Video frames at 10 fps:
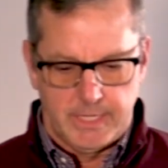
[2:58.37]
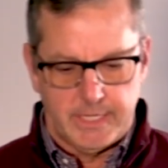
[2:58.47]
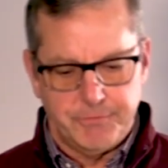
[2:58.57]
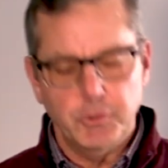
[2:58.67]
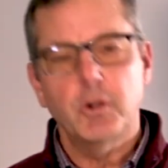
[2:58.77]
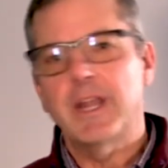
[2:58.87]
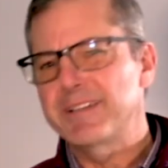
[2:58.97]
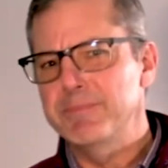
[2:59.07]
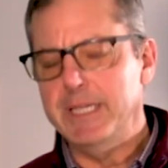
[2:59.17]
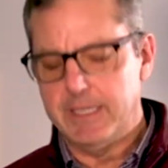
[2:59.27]
If you are
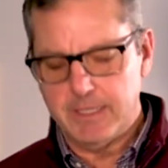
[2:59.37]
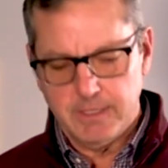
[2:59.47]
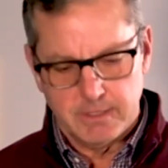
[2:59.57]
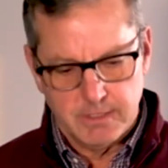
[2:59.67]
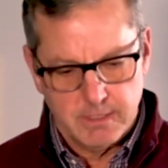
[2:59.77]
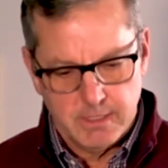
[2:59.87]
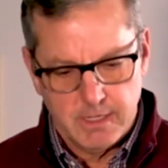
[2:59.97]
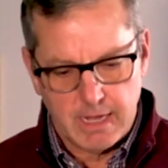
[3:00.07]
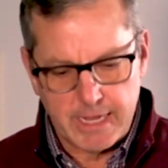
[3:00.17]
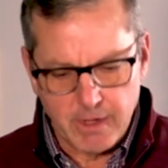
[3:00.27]
like me,
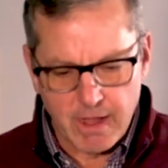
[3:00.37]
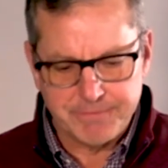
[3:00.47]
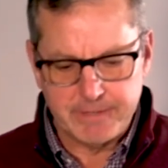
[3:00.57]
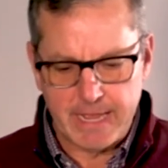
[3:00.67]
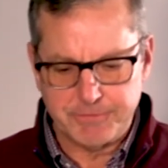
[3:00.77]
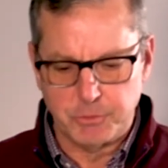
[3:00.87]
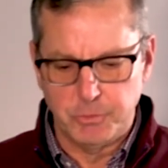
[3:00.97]
I often have to